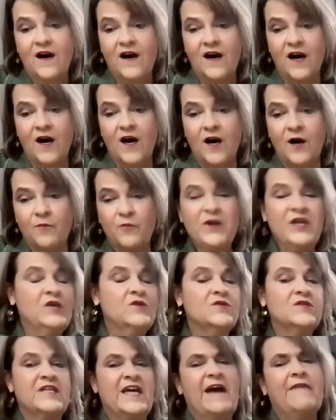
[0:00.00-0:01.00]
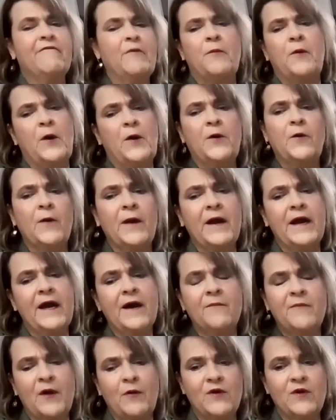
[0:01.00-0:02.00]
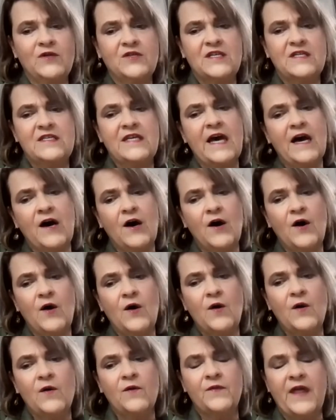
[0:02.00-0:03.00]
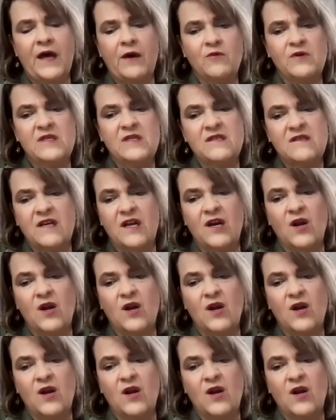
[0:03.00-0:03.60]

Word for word: Um, we used to have a program that we used to sell that was,